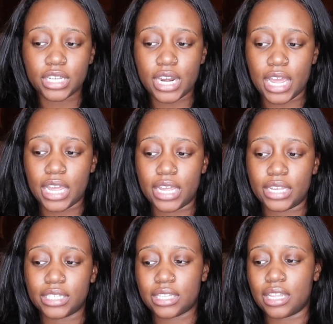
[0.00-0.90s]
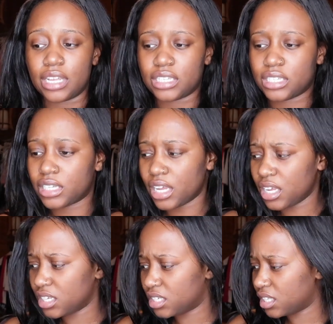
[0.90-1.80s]
Today is the
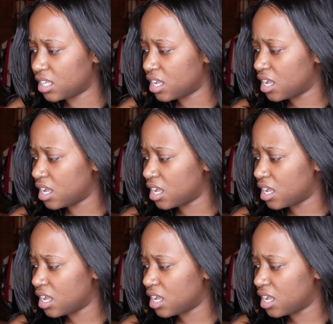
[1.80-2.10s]
6th.